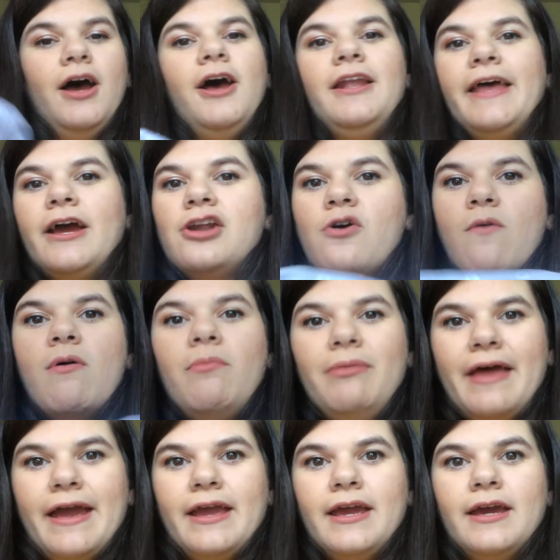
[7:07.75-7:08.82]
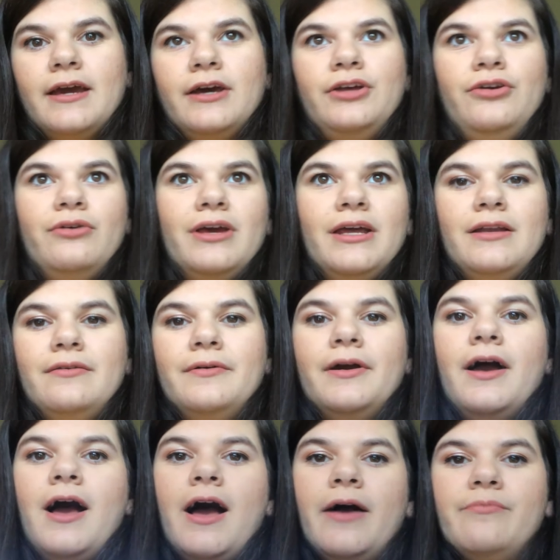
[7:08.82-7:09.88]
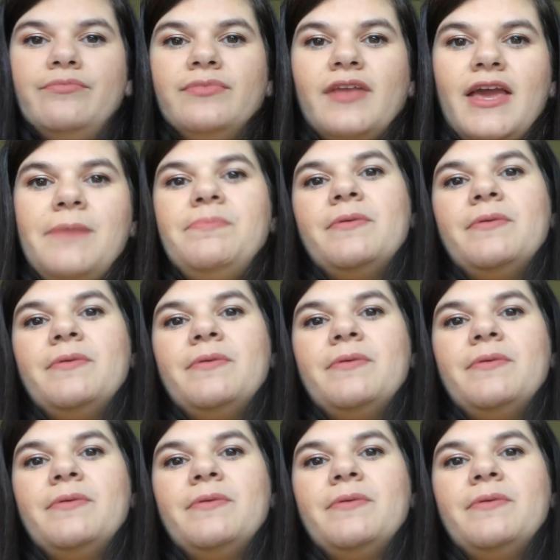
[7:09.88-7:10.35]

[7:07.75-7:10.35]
like a normal blanket, you can keep the